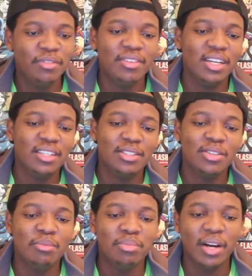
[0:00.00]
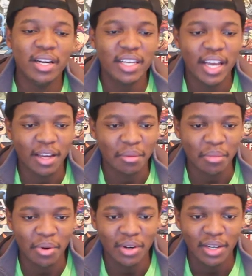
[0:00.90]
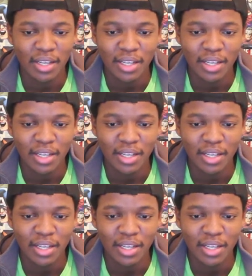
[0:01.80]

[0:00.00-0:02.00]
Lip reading: You even understood Brainiac more.